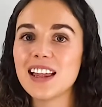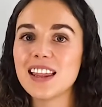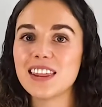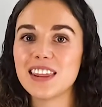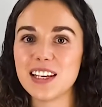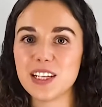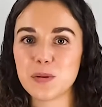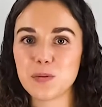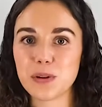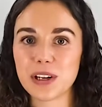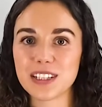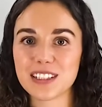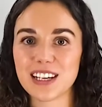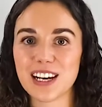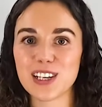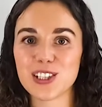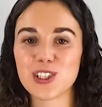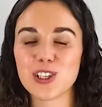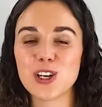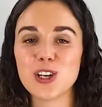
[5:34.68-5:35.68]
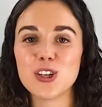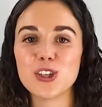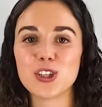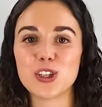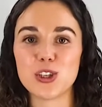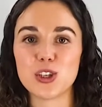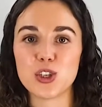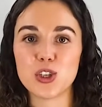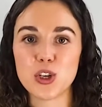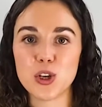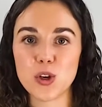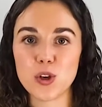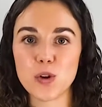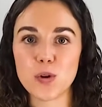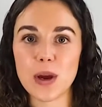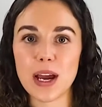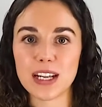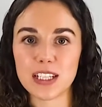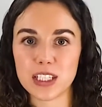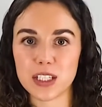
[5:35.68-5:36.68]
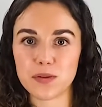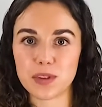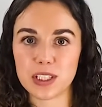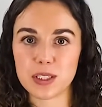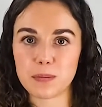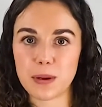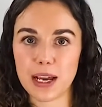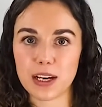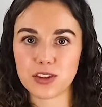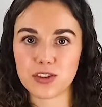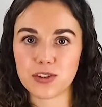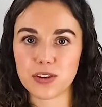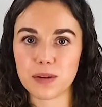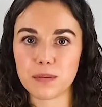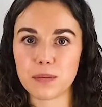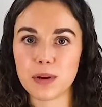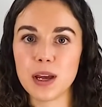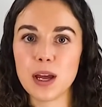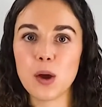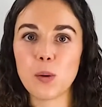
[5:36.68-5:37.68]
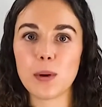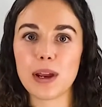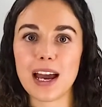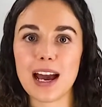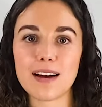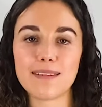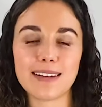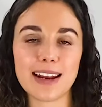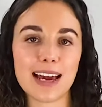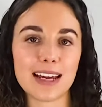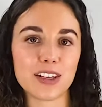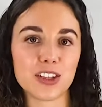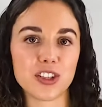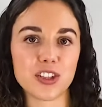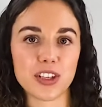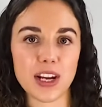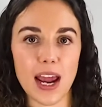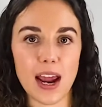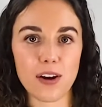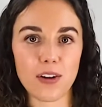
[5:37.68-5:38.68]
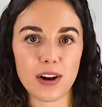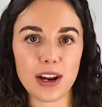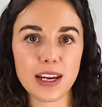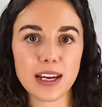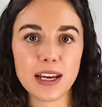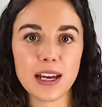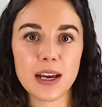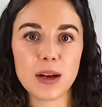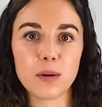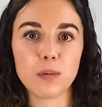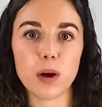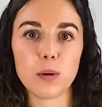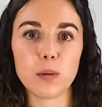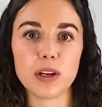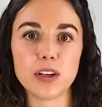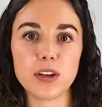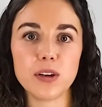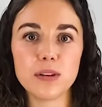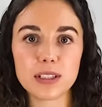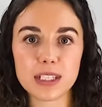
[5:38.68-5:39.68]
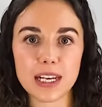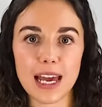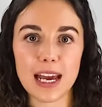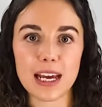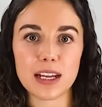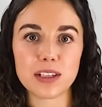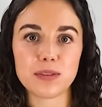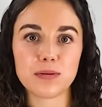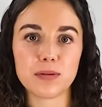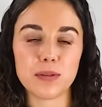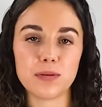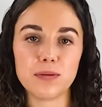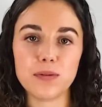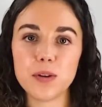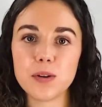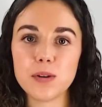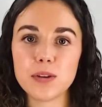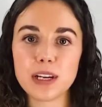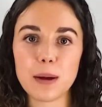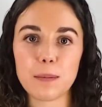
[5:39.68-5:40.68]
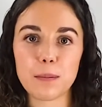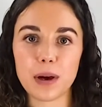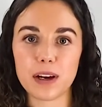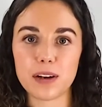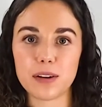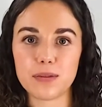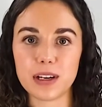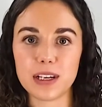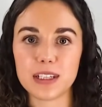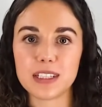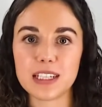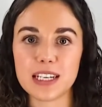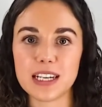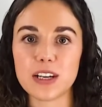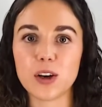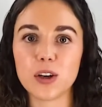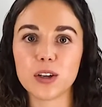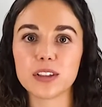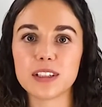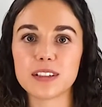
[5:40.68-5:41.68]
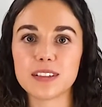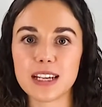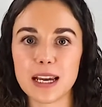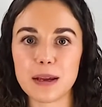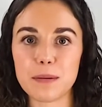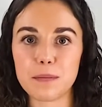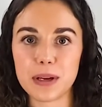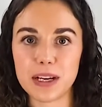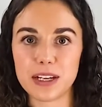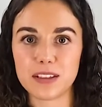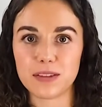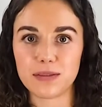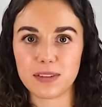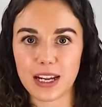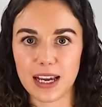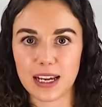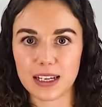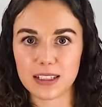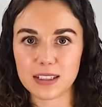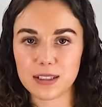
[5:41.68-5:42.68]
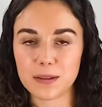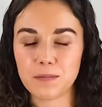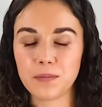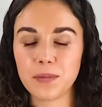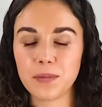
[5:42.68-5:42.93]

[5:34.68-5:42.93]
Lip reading: This brings us to two ends of a spectrum. We have land sharing, where we use land for food and biodiversity on the same piece of land.